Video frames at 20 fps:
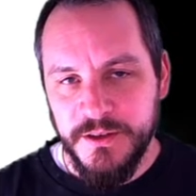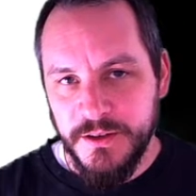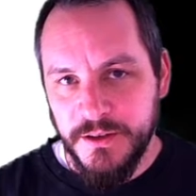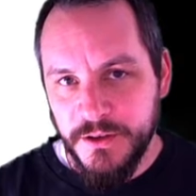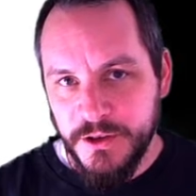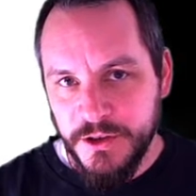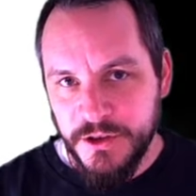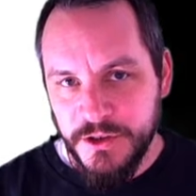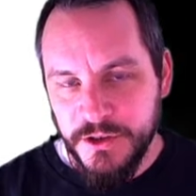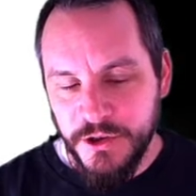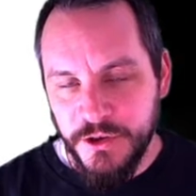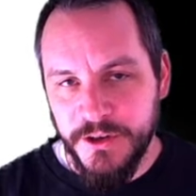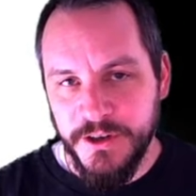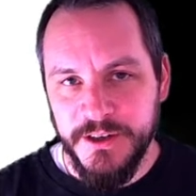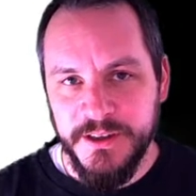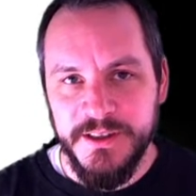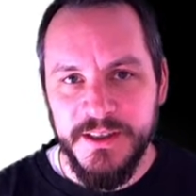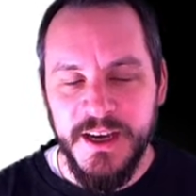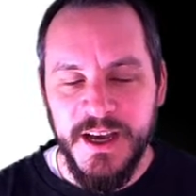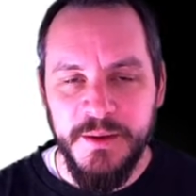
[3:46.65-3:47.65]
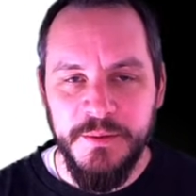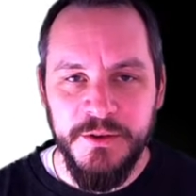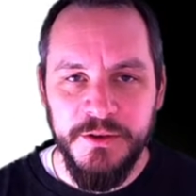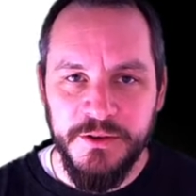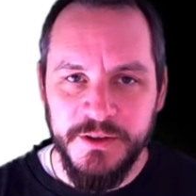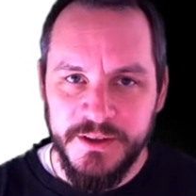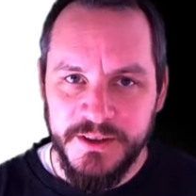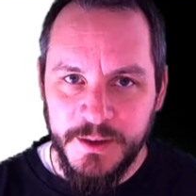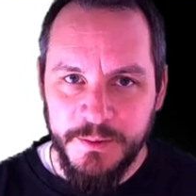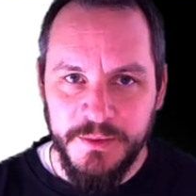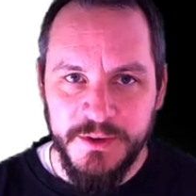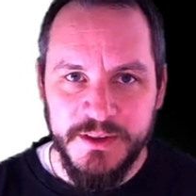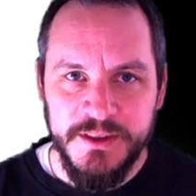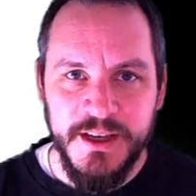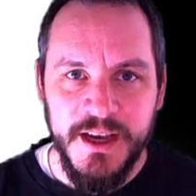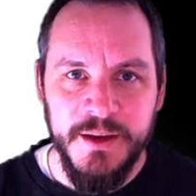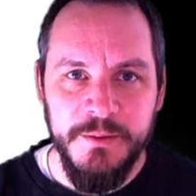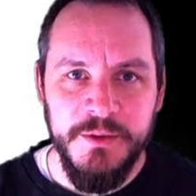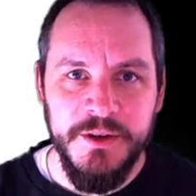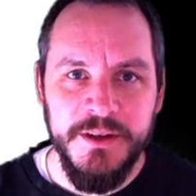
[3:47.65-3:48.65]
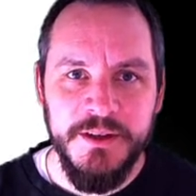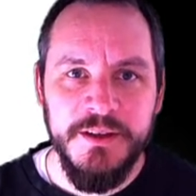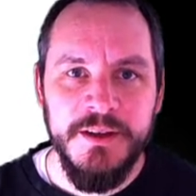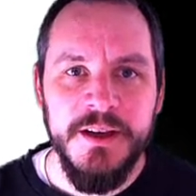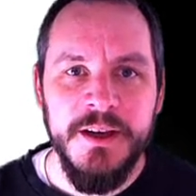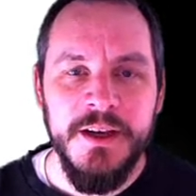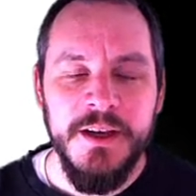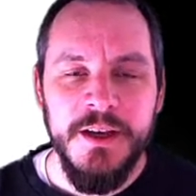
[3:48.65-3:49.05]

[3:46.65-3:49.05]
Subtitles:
short assignment or sub-assignment,